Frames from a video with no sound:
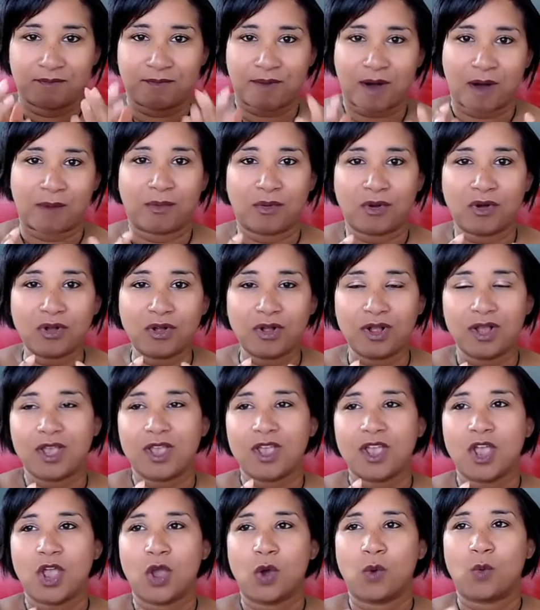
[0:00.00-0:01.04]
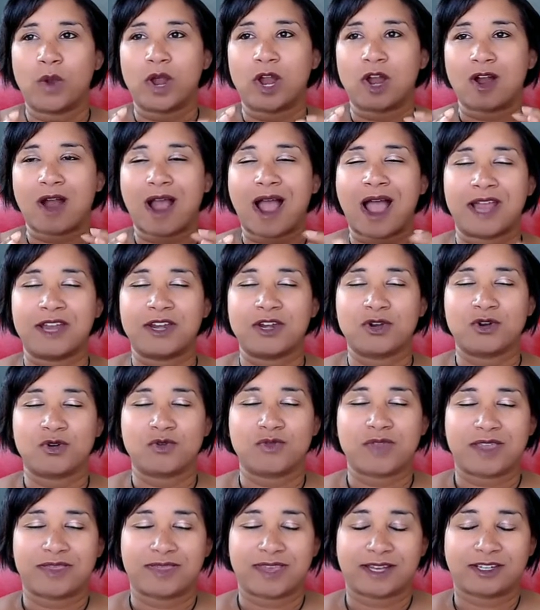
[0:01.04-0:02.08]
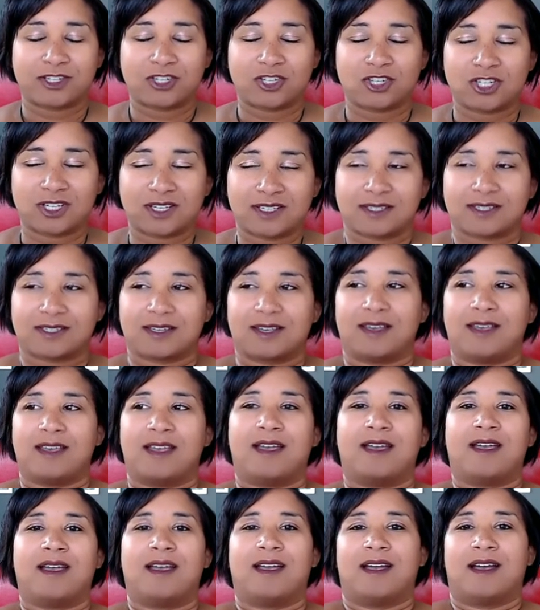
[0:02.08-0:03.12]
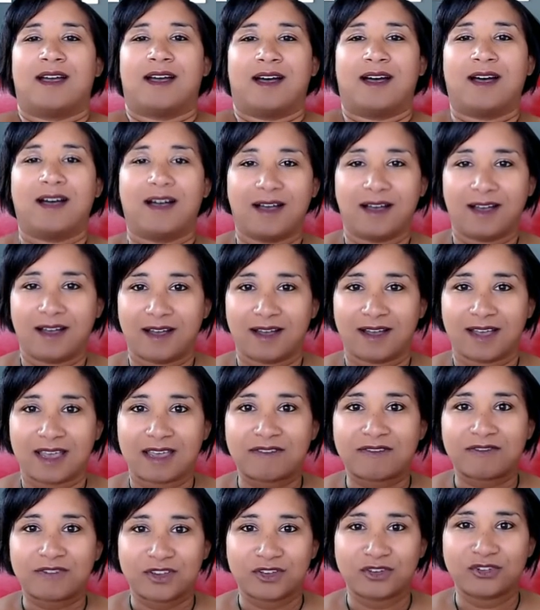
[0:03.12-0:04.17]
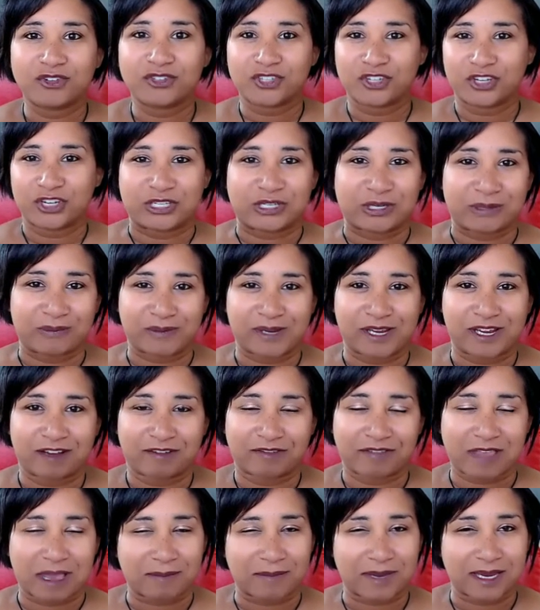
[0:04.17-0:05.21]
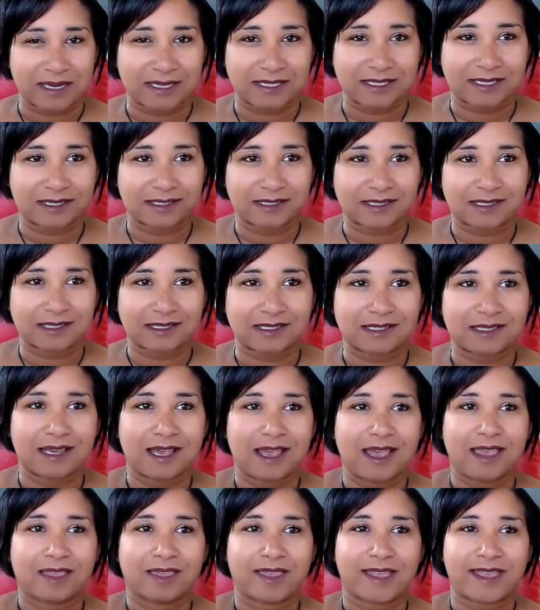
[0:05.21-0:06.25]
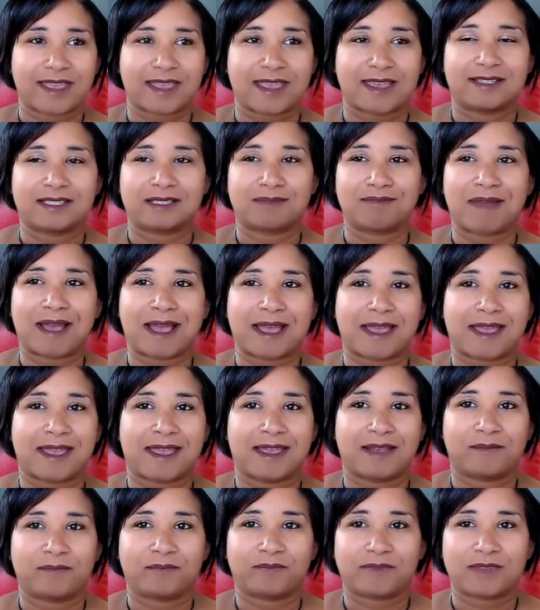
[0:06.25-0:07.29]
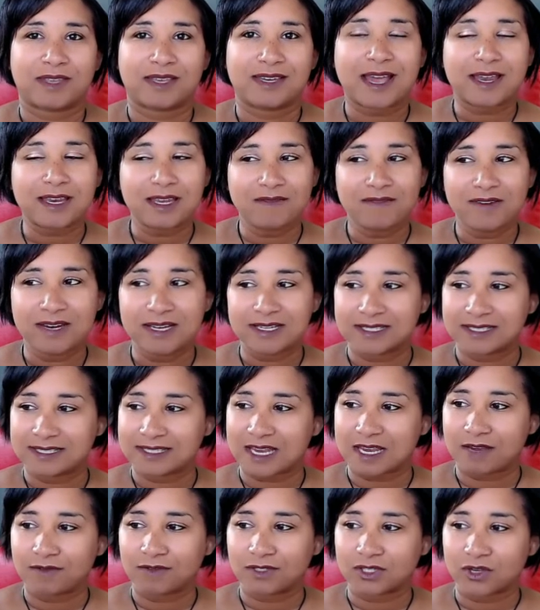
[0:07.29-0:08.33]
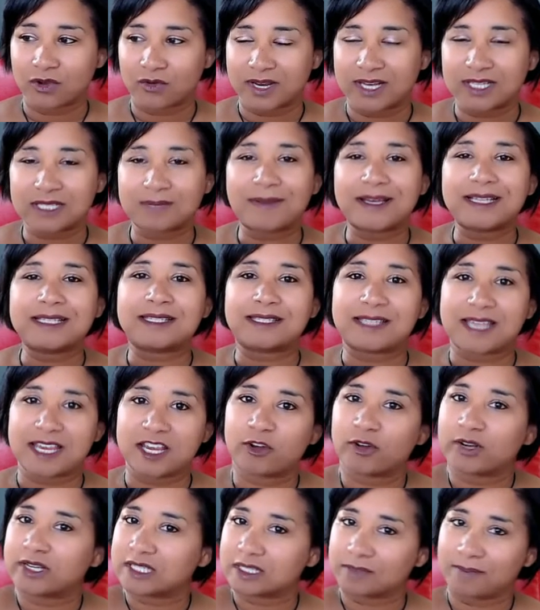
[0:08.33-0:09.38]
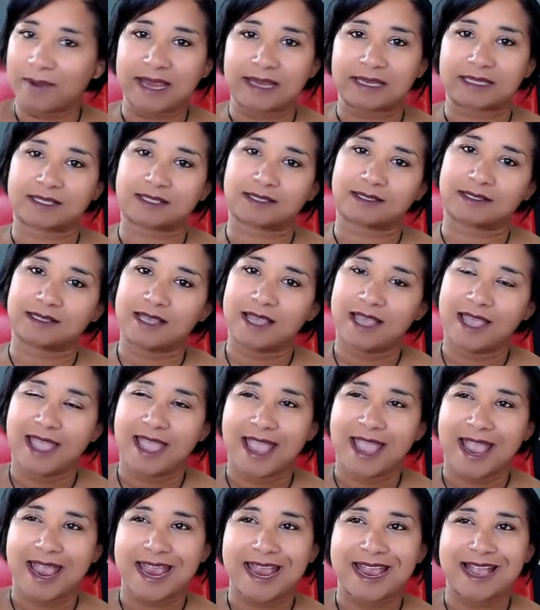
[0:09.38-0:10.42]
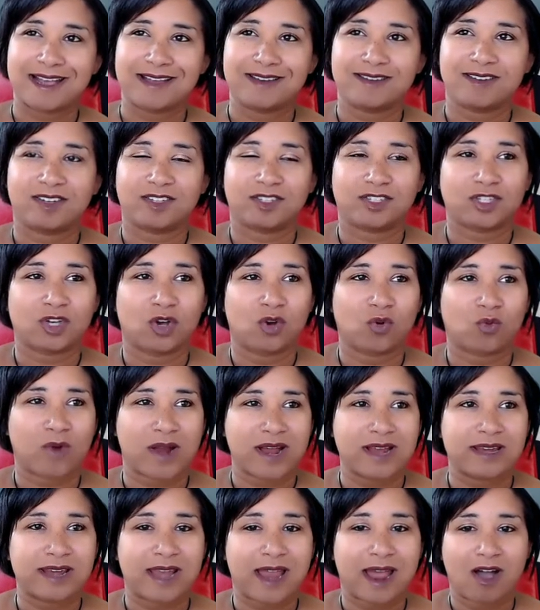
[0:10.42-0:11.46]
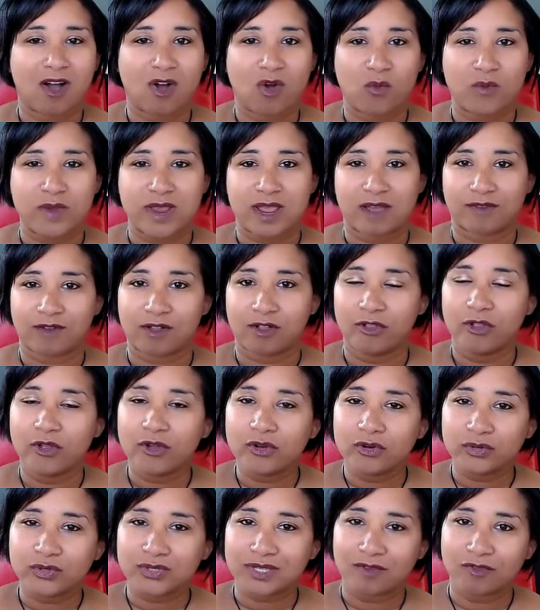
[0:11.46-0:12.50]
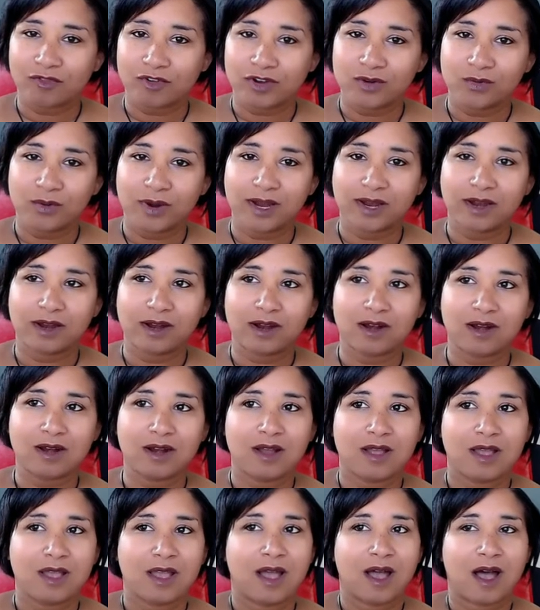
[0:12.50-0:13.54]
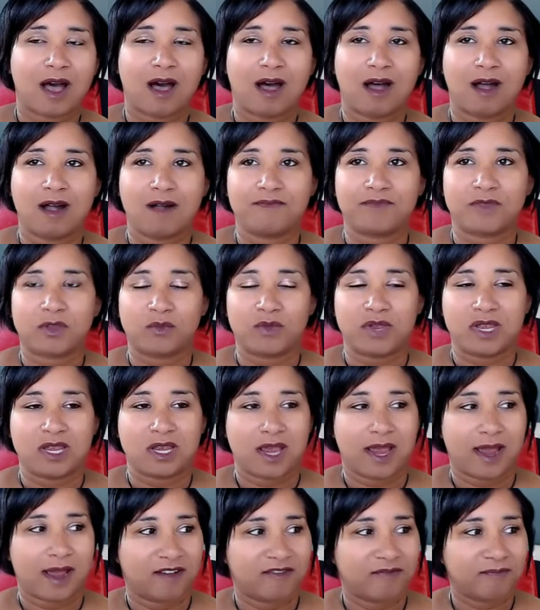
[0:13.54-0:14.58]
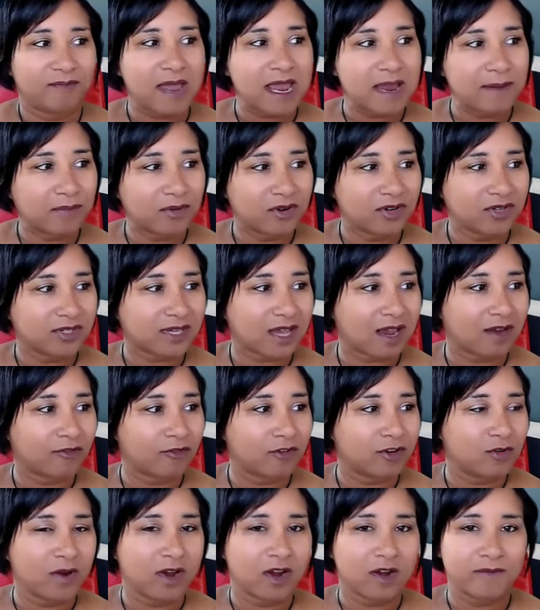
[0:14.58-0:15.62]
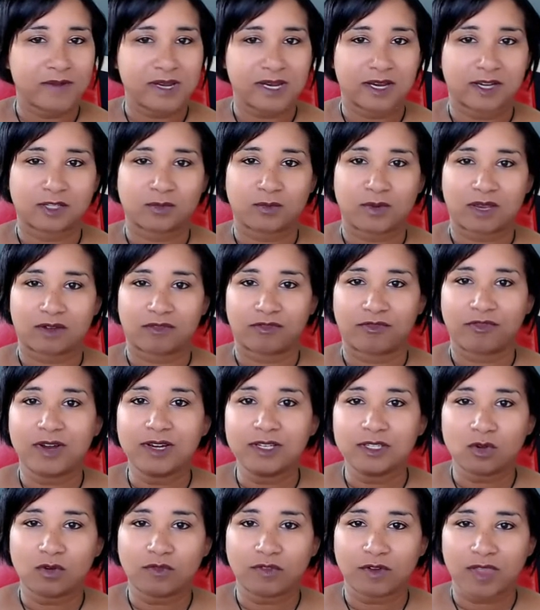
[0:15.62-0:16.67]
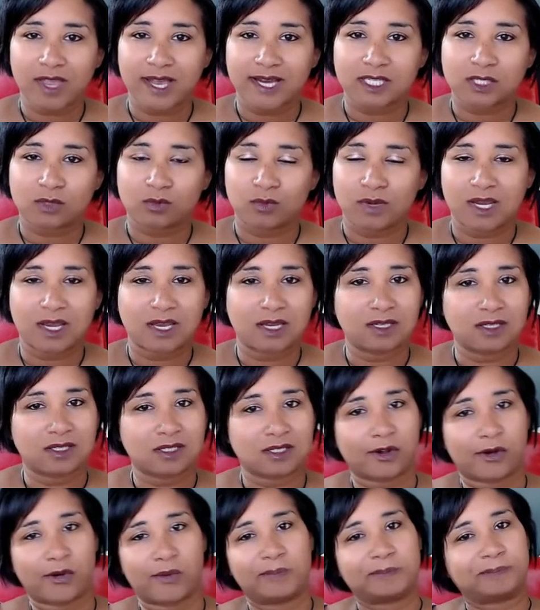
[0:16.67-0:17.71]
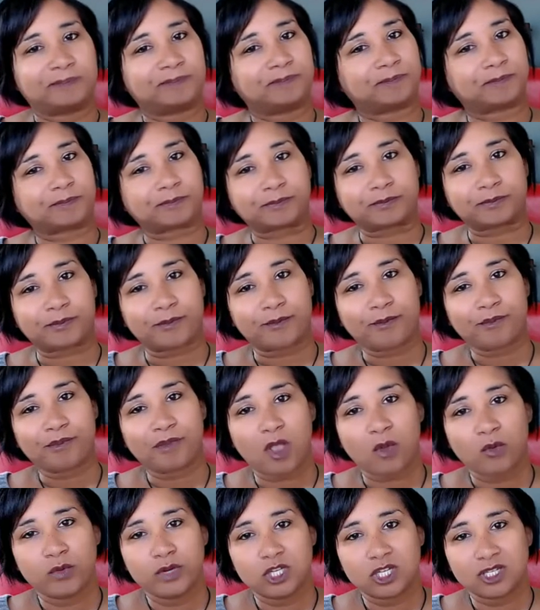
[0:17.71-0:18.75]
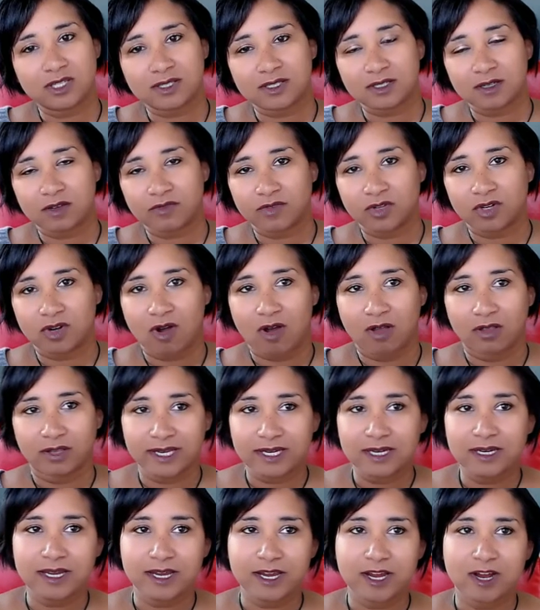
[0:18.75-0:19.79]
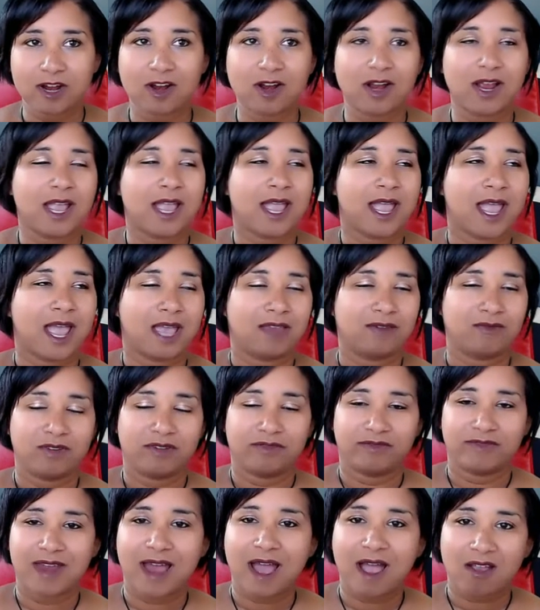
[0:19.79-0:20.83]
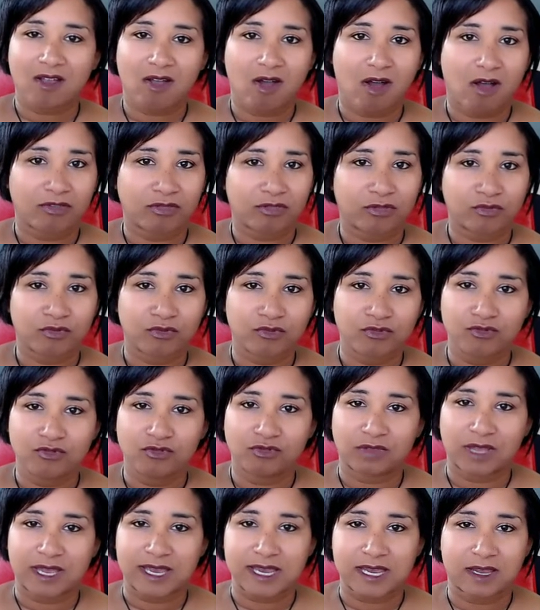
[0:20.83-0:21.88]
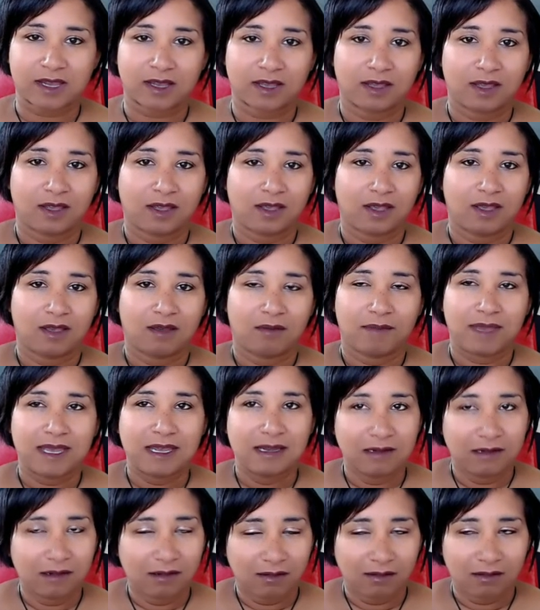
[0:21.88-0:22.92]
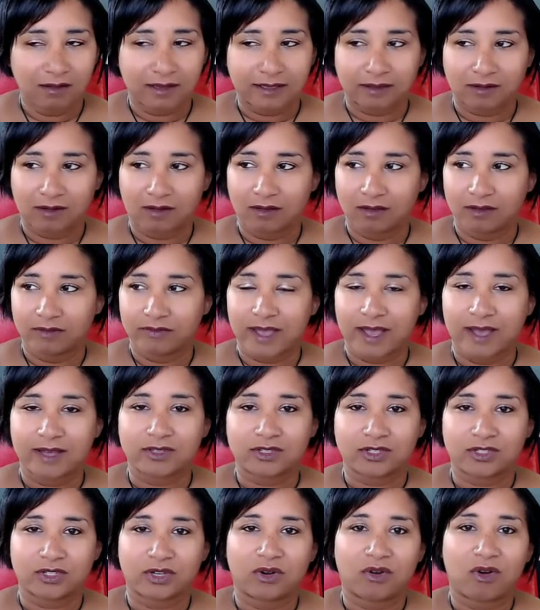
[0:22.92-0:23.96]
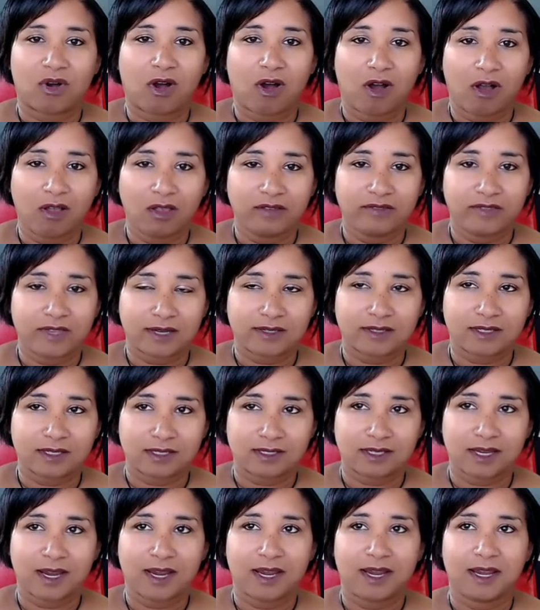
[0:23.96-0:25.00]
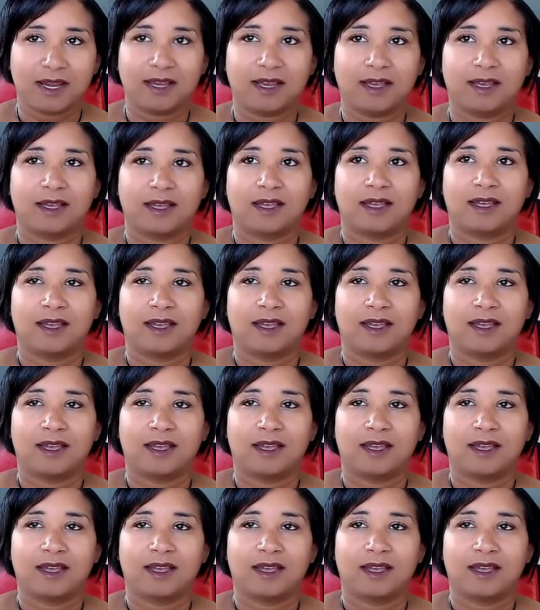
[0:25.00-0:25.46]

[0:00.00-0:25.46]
bubble where I know that that's just, it feels good to me, if that makes sense. Like it's my, not even a safe zone, it's my sacred space. And so right now we have clothes everywhere. We have papers everywhere because we had friends over last weekend. So we just stuffed it all in here and we've not gone through like mail and all of that. So all of that to say,